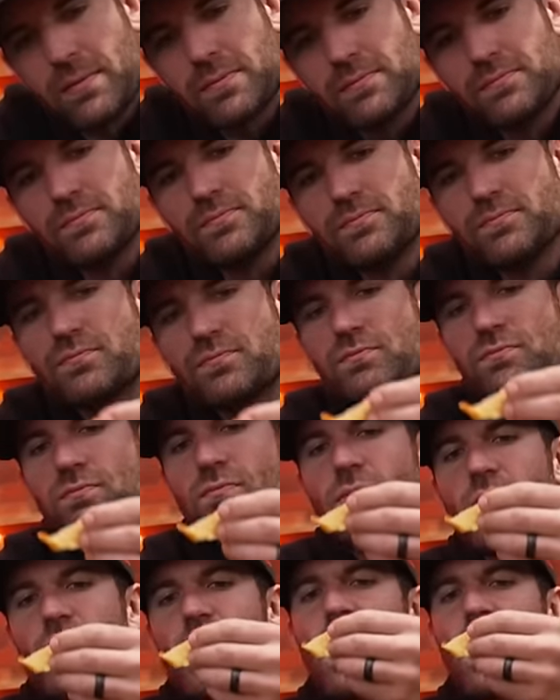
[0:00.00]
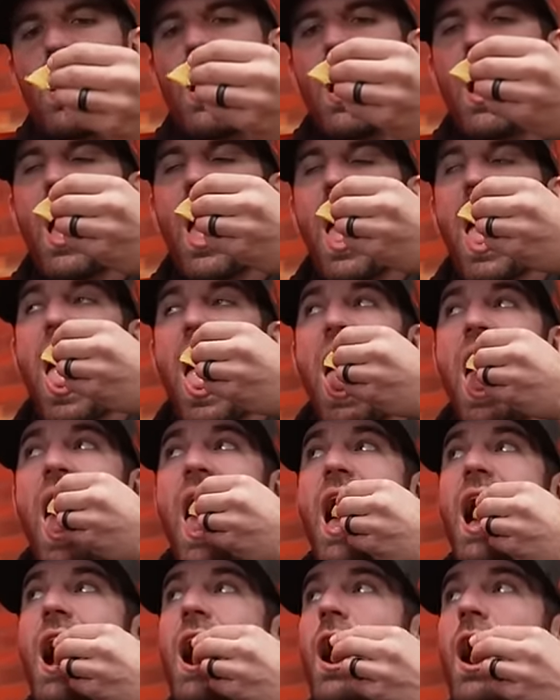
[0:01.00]
have to eat not one,
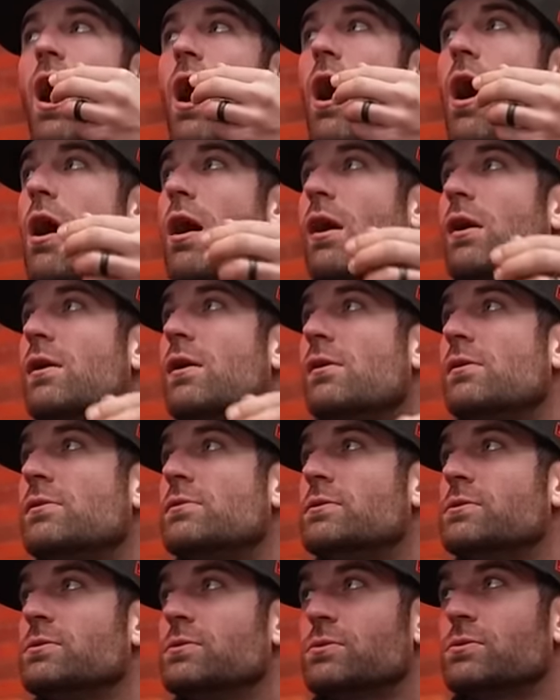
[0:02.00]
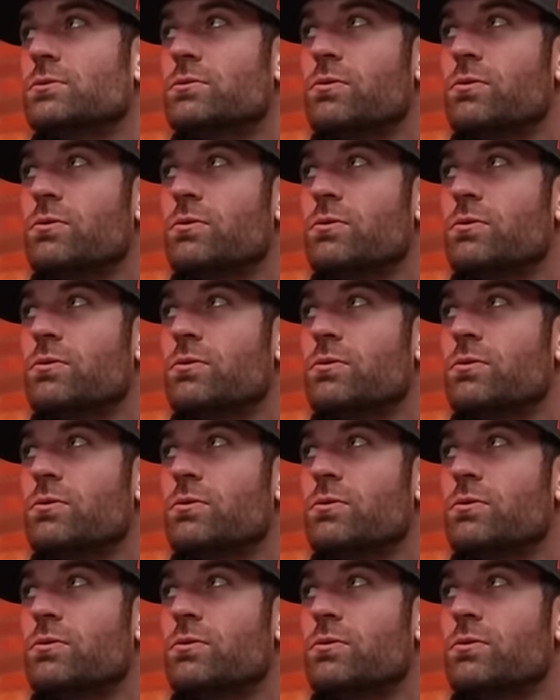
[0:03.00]
not two, but three